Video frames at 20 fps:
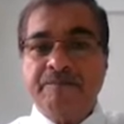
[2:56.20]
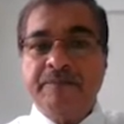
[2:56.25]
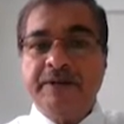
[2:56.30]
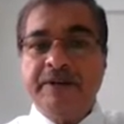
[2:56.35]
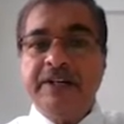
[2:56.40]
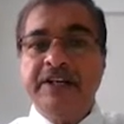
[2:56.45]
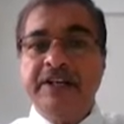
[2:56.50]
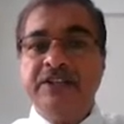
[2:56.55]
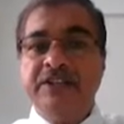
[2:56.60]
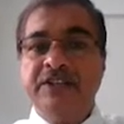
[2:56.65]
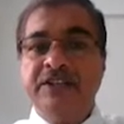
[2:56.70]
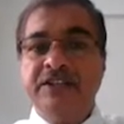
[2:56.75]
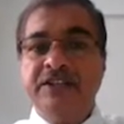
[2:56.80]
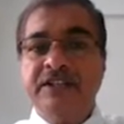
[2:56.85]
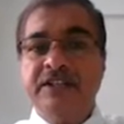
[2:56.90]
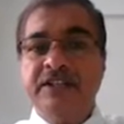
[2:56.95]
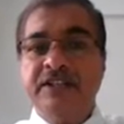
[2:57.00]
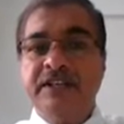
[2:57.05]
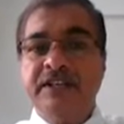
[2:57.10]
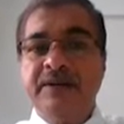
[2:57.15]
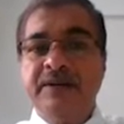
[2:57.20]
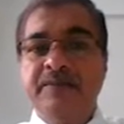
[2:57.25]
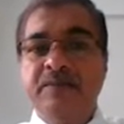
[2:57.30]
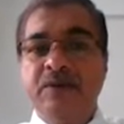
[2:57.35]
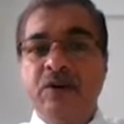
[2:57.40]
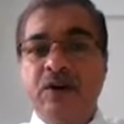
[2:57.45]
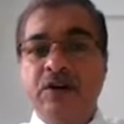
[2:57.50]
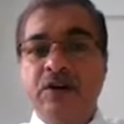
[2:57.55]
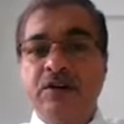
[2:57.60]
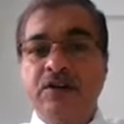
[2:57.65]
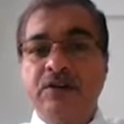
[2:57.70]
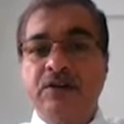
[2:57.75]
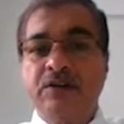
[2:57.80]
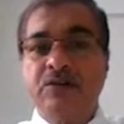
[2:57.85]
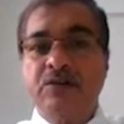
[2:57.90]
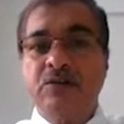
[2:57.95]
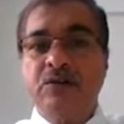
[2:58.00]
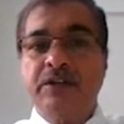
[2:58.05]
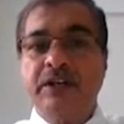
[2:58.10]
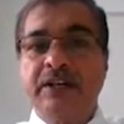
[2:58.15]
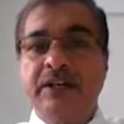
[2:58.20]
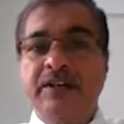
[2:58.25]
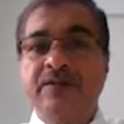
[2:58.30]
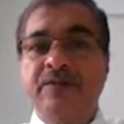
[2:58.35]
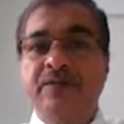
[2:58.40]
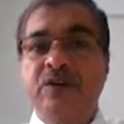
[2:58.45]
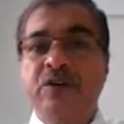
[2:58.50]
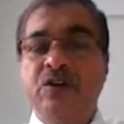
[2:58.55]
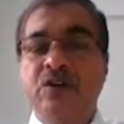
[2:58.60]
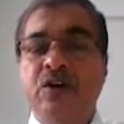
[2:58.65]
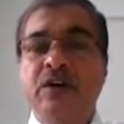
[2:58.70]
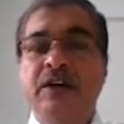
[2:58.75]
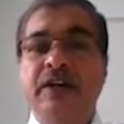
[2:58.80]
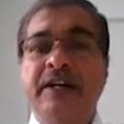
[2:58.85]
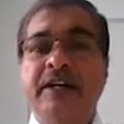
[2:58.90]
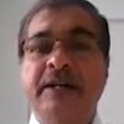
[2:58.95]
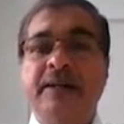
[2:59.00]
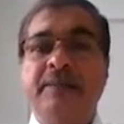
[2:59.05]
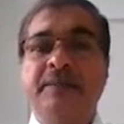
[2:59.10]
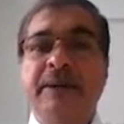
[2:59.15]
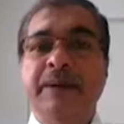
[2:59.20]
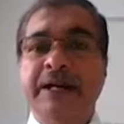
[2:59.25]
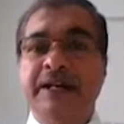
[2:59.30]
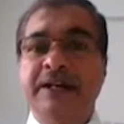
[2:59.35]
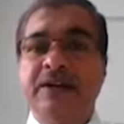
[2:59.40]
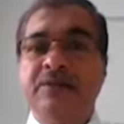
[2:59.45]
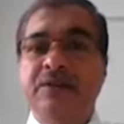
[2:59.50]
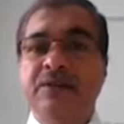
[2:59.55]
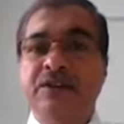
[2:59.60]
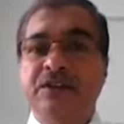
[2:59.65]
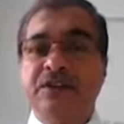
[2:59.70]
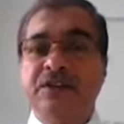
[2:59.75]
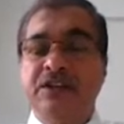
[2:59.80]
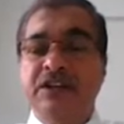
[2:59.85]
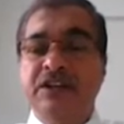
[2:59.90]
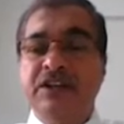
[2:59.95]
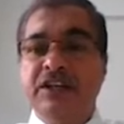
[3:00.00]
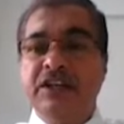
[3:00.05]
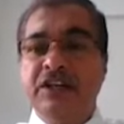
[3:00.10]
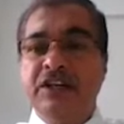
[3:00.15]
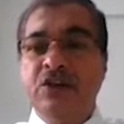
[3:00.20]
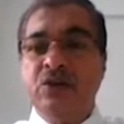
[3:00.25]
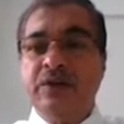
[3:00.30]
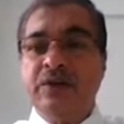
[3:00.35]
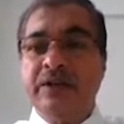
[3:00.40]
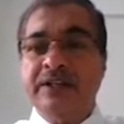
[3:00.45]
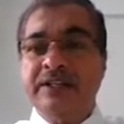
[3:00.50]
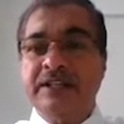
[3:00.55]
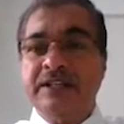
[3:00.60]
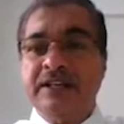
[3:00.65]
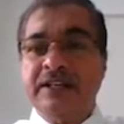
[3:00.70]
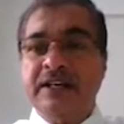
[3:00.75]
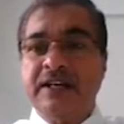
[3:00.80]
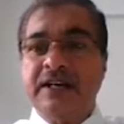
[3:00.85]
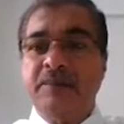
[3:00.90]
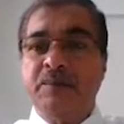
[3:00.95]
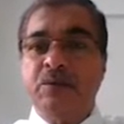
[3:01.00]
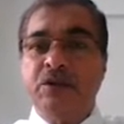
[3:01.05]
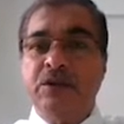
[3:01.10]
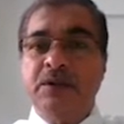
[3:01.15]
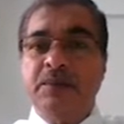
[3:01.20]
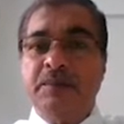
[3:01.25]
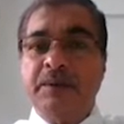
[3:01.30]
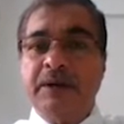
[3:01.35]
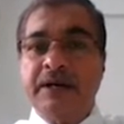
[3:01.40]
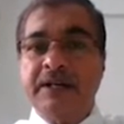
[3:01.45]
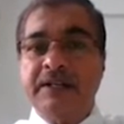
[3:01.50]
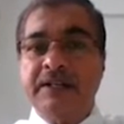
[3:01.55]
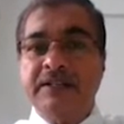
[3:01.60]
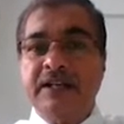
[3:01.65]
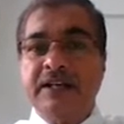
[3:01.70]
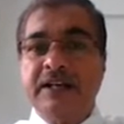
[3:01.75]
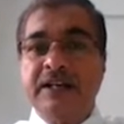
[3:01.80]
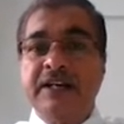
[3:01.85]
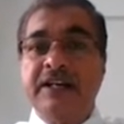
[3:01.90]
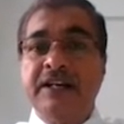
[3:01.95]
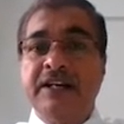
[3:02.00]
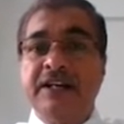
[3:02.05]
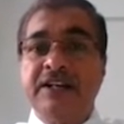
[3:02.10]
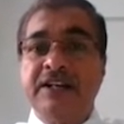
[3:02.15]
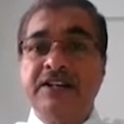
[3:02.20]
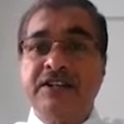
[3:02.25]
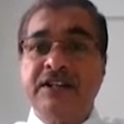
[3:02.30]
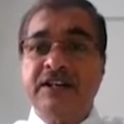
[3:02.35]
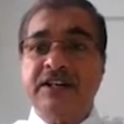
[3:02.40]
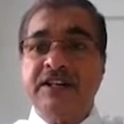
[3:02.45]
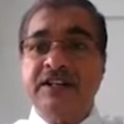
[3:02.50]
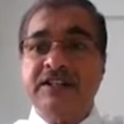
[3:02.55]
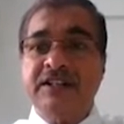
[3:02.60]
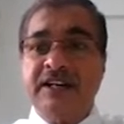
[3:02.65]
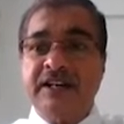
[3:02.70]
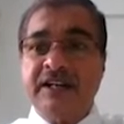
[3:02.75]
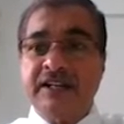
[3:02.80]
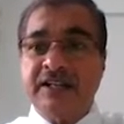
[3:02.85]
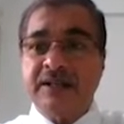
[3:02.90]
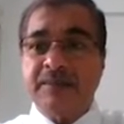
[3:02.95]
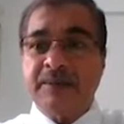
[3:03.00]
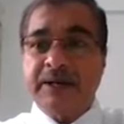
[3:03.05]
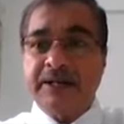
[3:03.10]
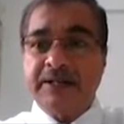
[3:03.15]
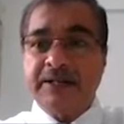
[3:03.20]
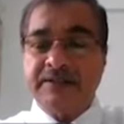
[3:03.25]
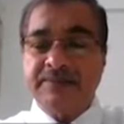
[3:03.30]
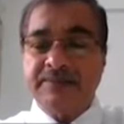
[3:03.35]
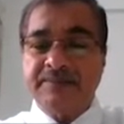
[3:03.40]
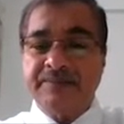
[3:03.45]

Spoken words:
Mediation cells they have brought so that if at all any matter which need to get settled and both the parties are interested in settling the matter,